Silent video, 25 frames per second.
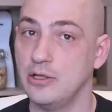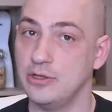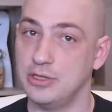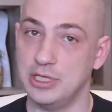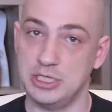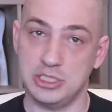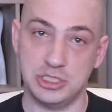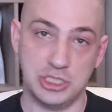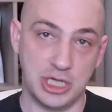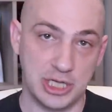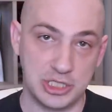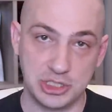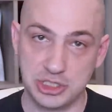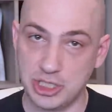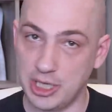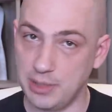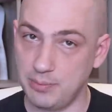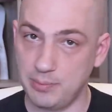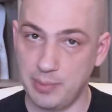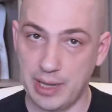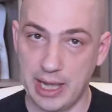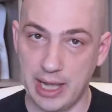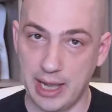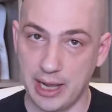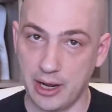the Dutch
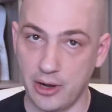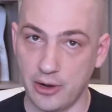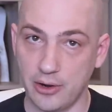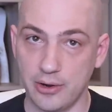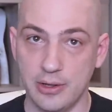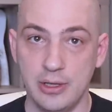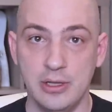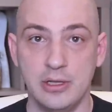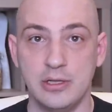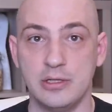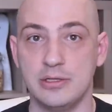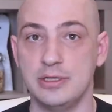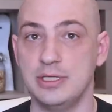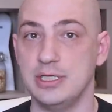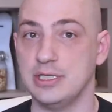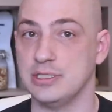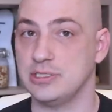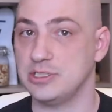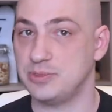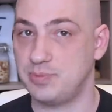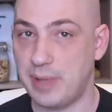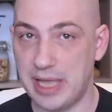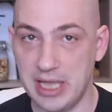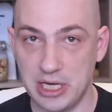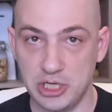Empire, the
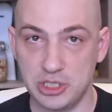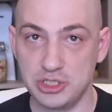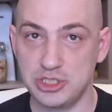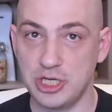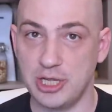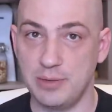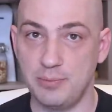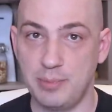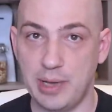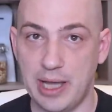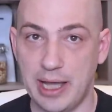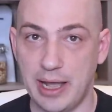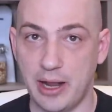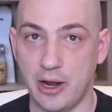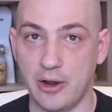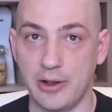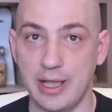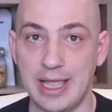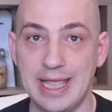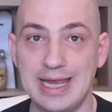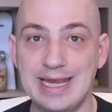Spanish Empire,